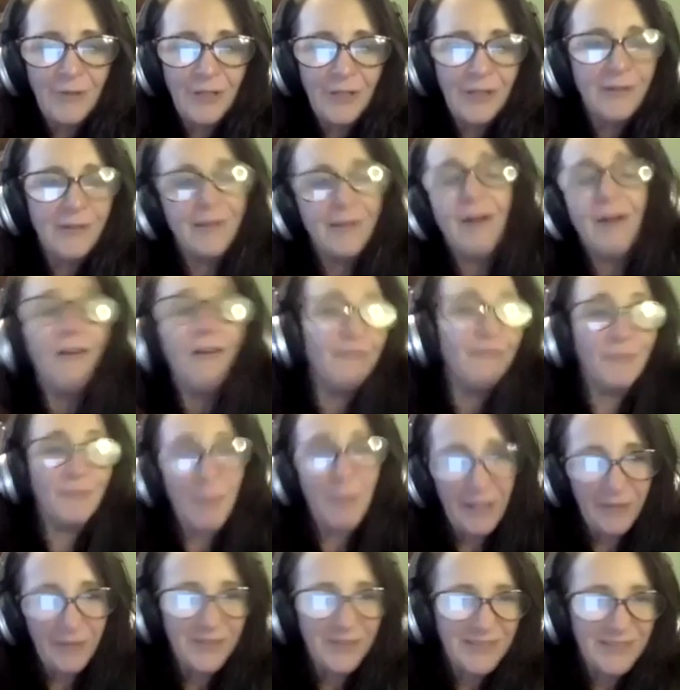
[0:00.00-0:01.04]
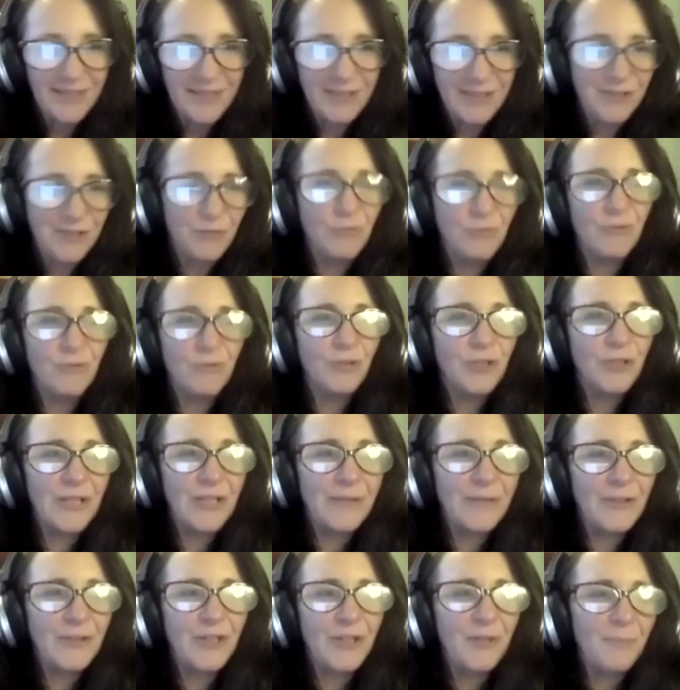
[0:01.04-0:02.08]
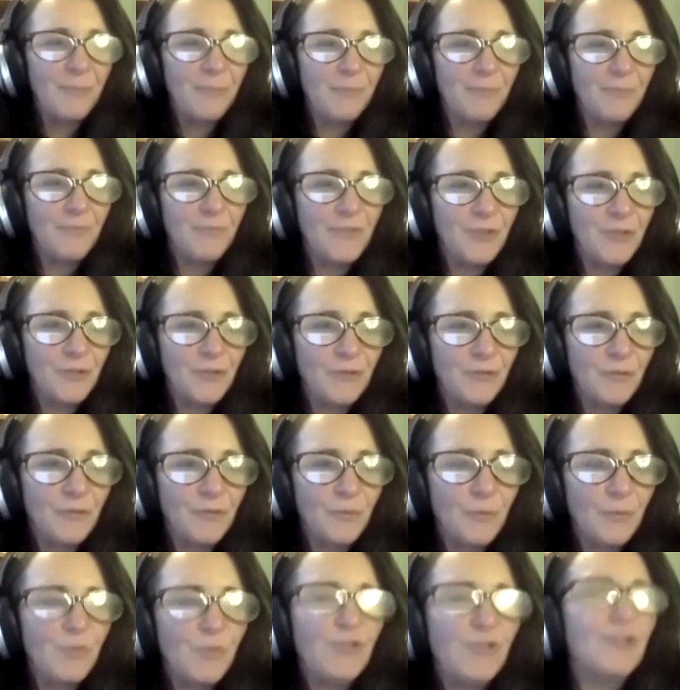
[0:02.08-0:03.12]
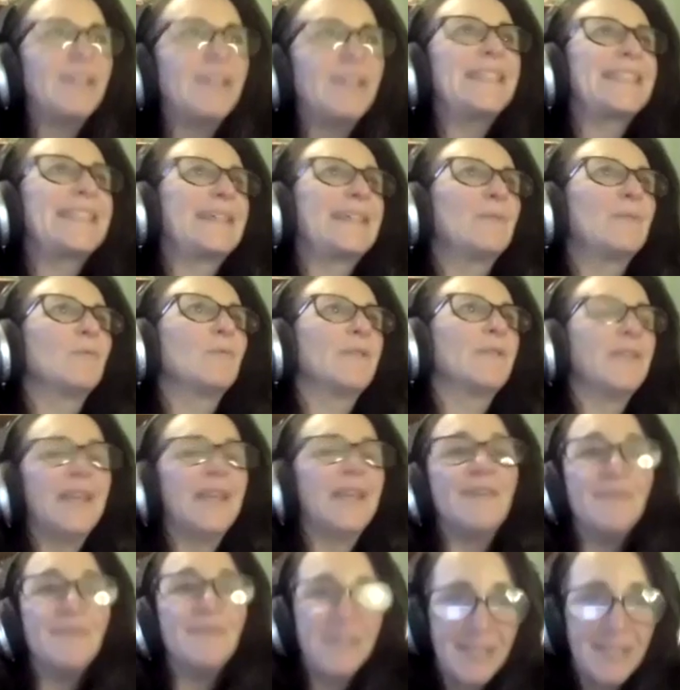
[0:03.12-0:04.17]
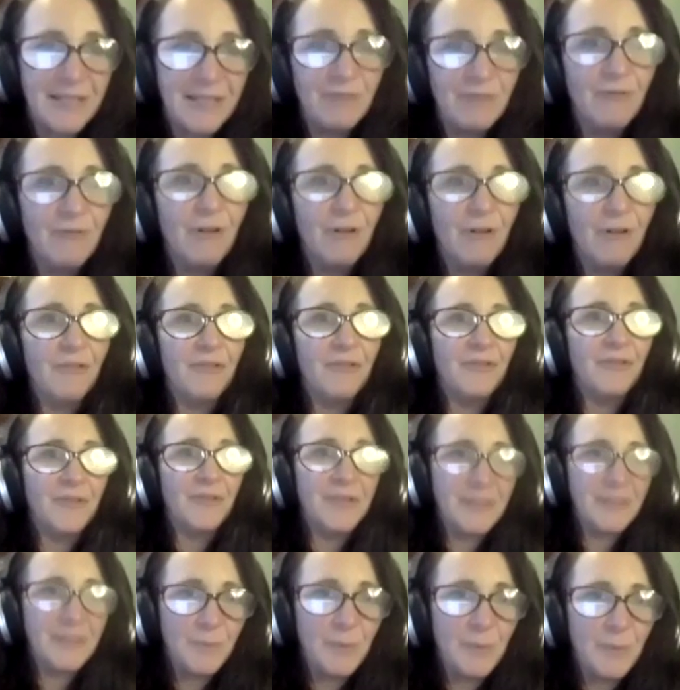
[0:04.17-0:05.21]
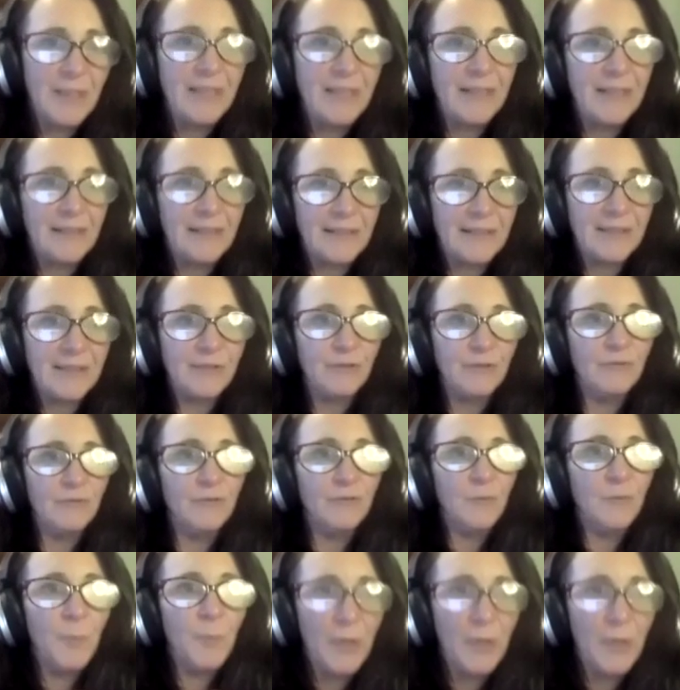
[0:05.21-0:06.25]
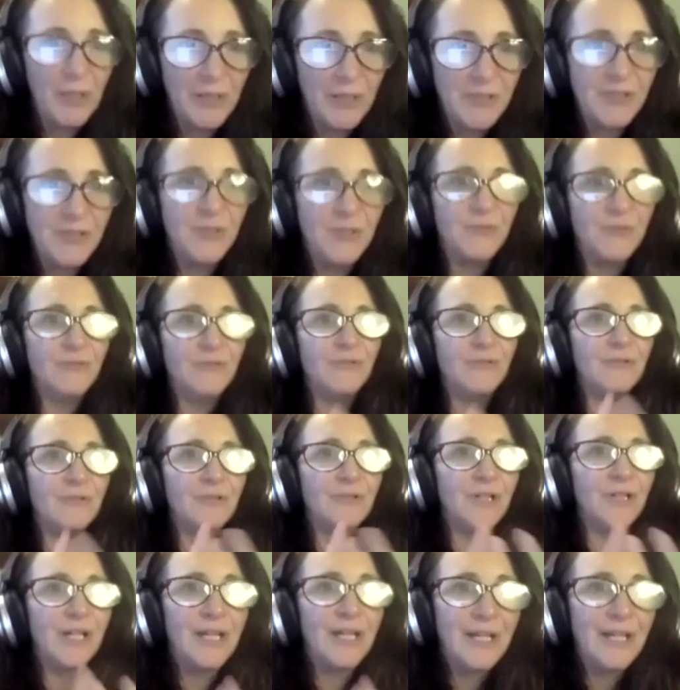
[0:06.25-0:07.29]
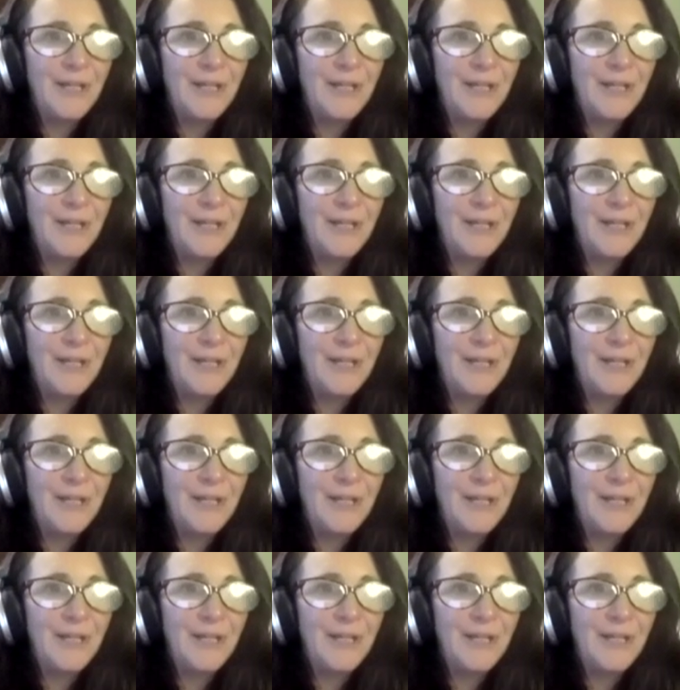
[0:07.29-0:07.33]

laugh about the stutter, or, you know, sort of treat it with levity rather than it being this awful burden, or,